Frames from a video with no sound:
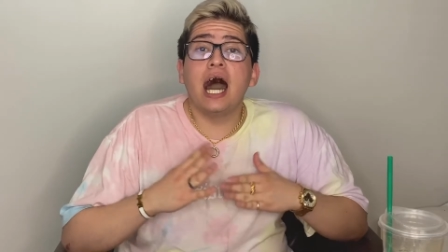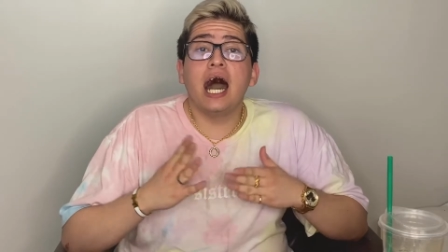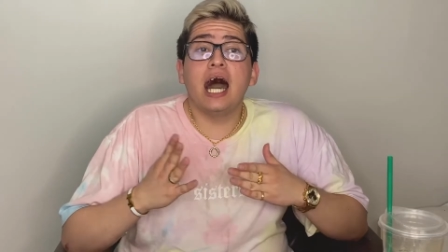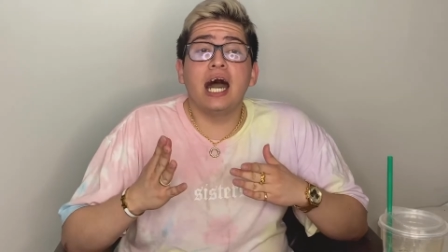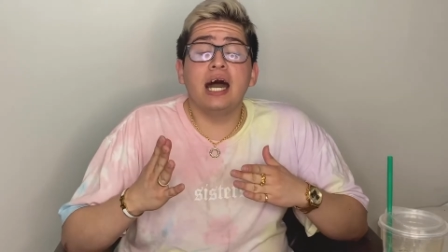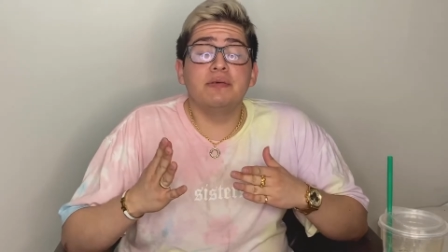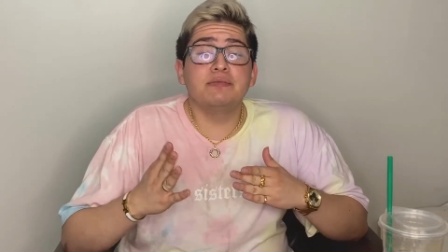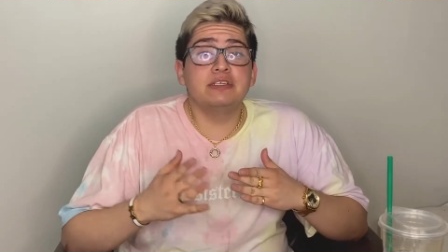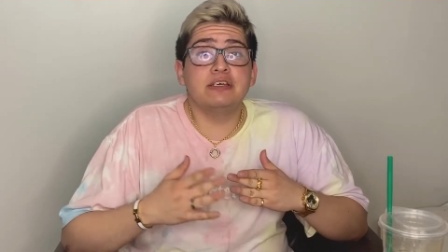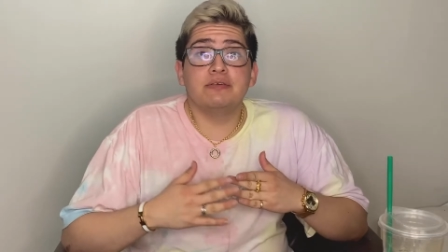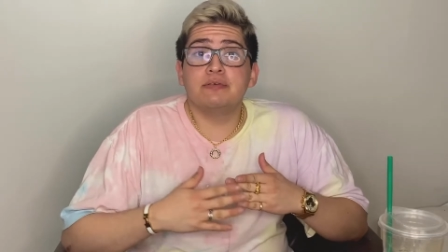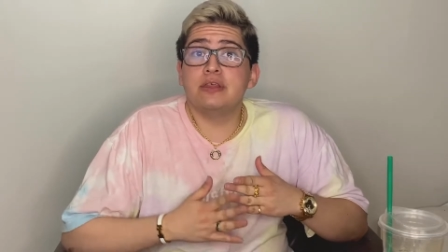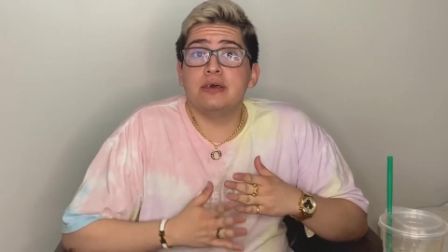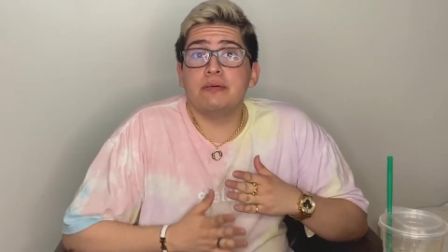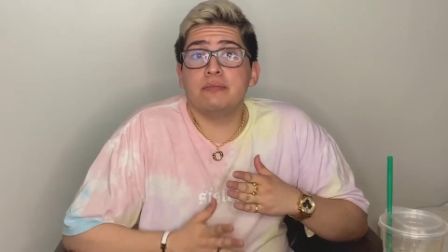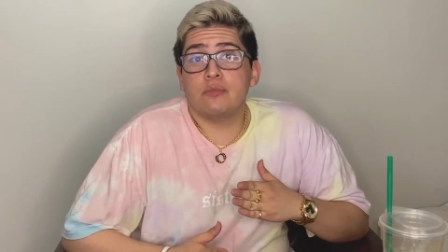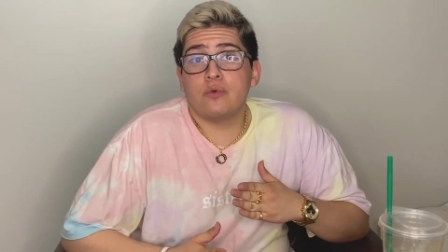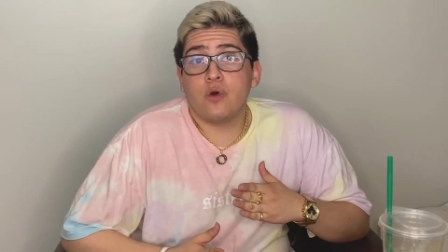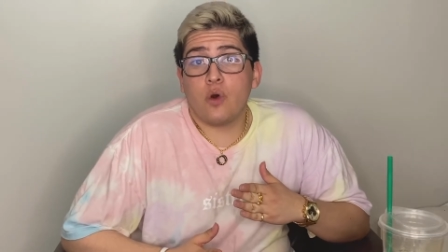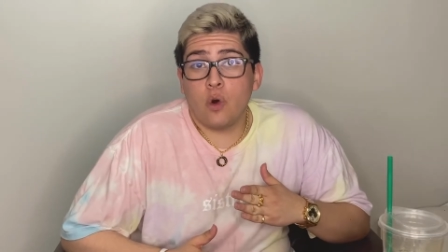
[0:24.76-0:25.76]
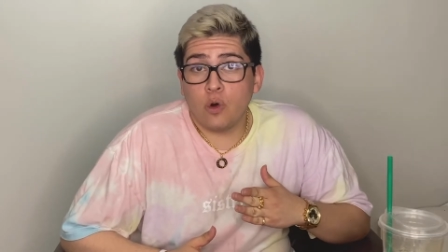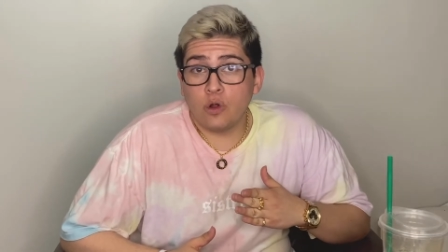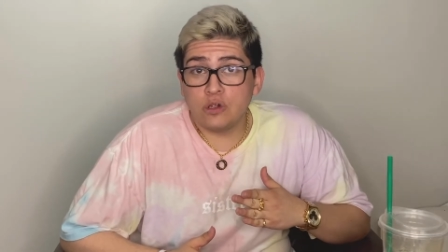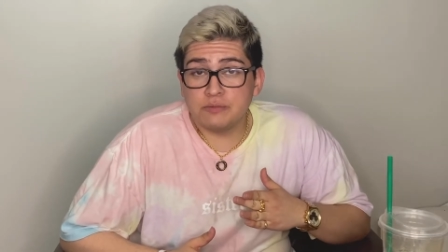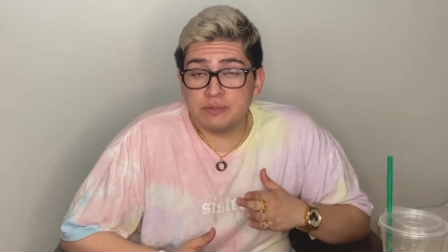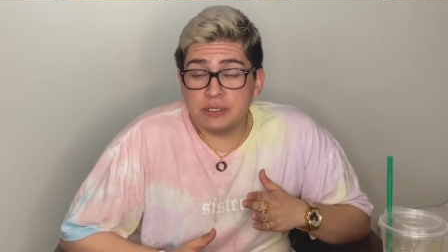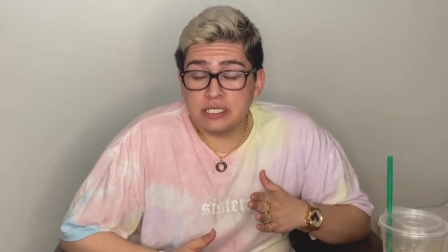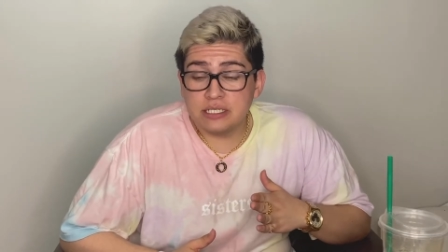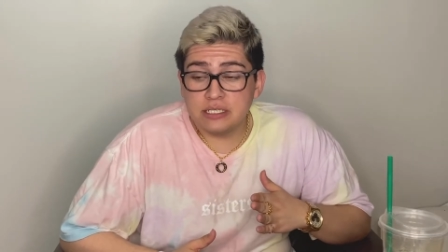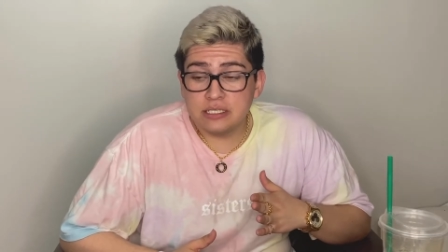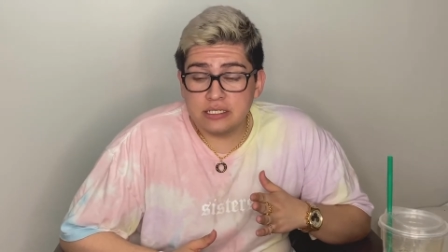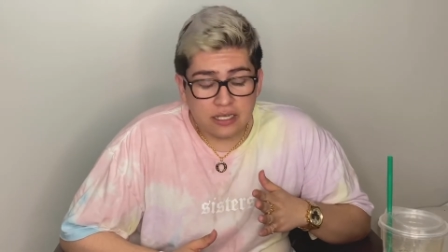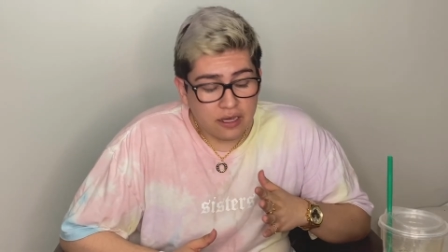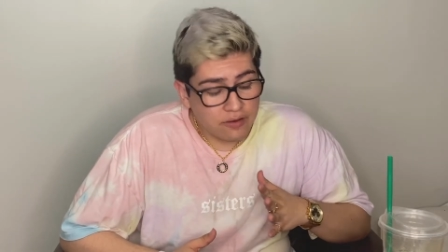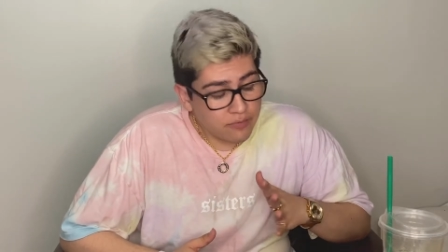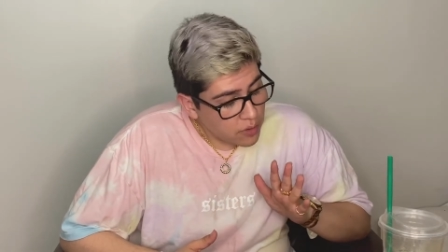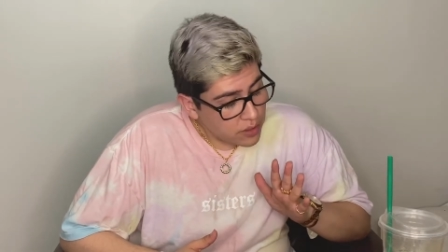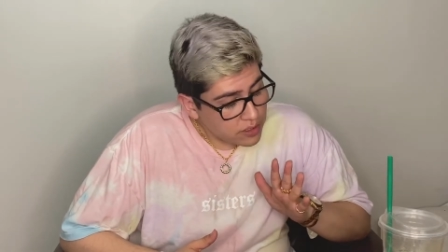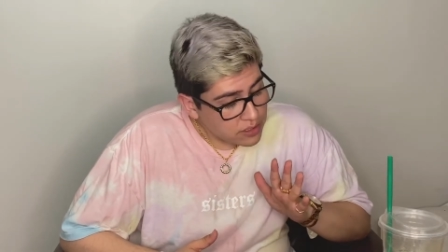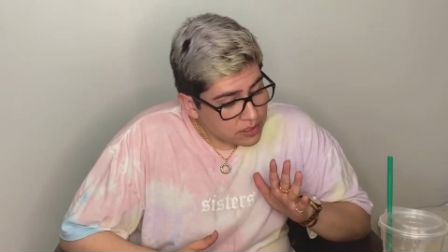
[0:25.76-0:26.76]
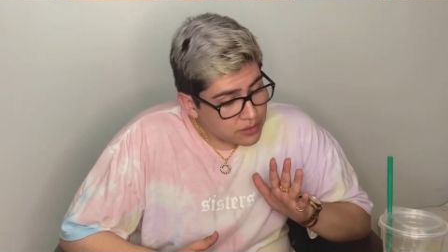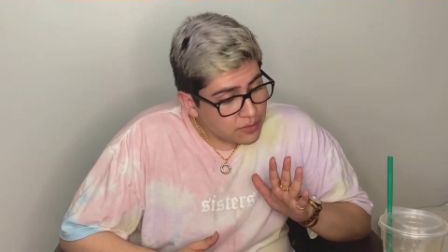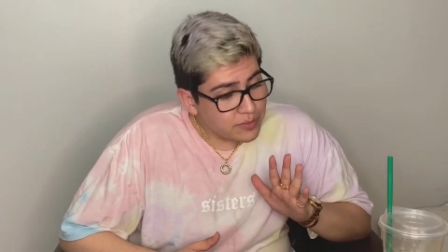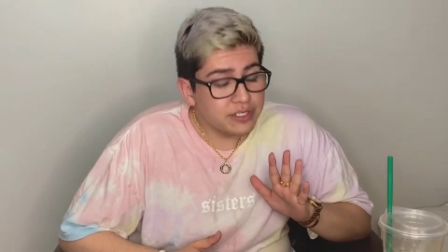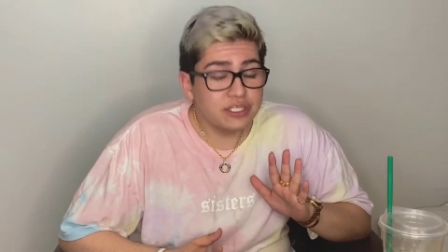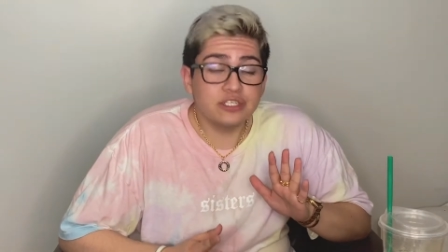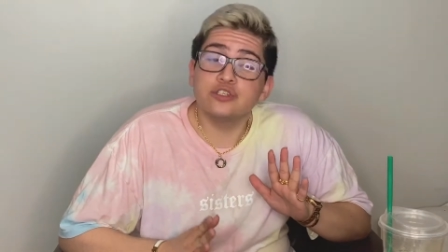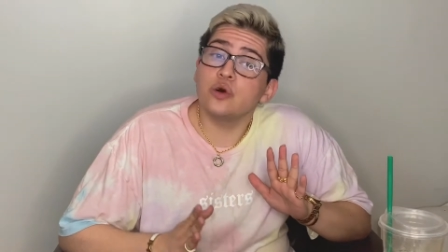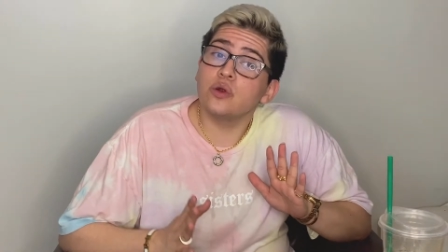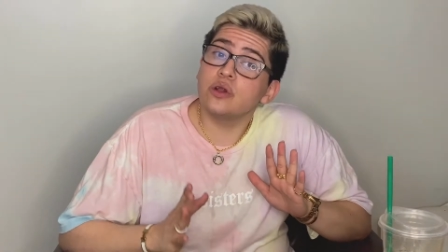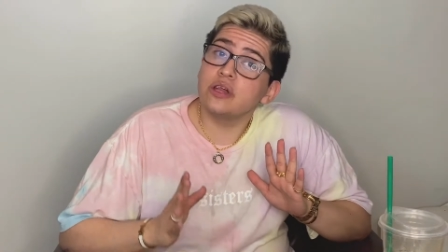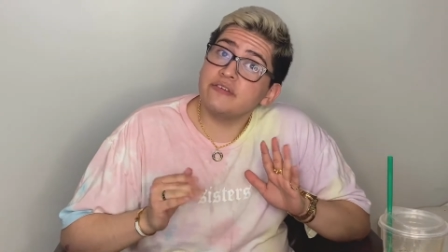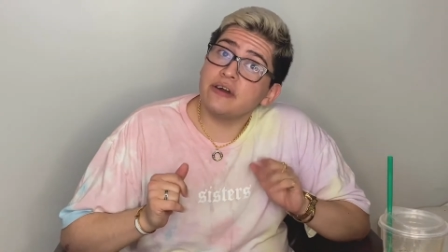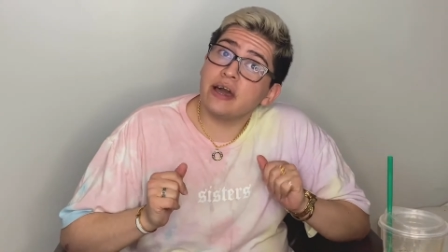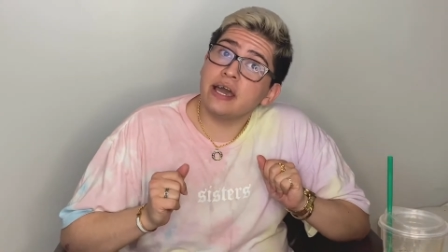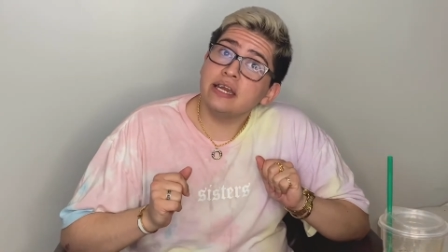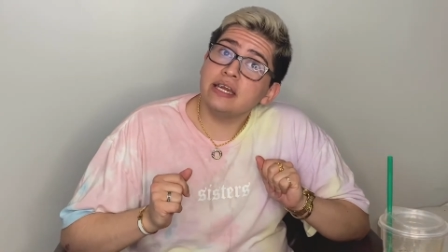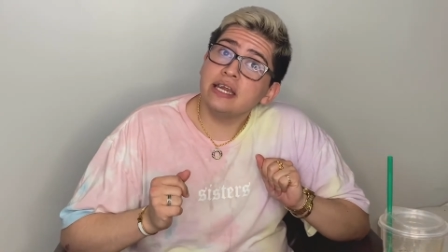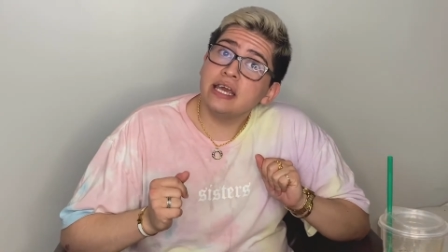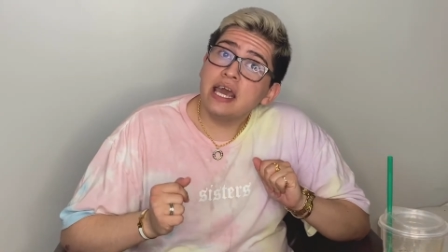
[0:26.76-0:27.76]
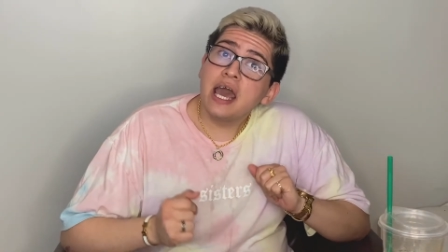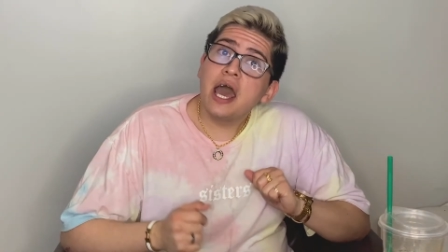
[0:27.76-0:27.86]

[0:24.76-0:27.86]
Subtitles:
some of them old pieces, of course, which is totally fine.